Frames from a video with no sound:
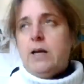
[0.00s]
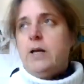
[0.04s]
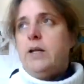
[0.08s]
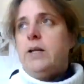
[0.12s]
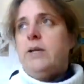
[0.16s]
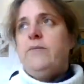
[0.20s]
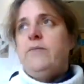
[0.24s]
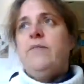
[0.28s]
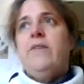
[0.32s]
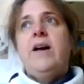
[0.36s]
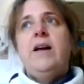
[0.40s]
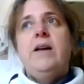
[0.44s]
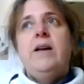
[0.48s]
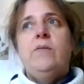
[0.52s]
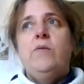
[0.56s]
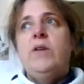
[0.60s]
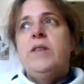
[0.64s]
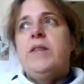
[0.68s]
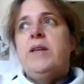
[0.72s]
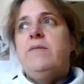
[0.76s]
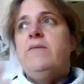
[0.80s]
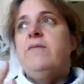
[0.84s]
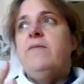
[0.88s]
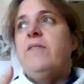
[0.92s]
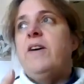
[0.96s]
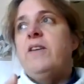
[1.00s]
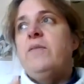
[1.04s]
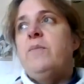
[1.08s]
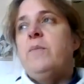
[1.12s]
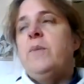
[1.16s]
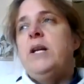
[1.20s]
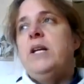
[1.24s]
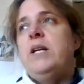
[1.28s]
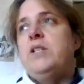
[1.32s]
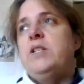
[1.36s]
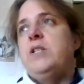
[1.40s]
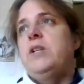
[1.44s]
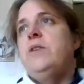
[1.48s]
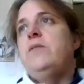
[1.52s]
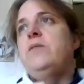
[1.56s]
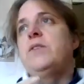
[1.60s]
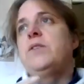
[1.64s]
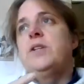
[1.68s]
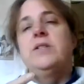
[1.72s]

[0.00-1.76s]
And then within 5 minutes, you've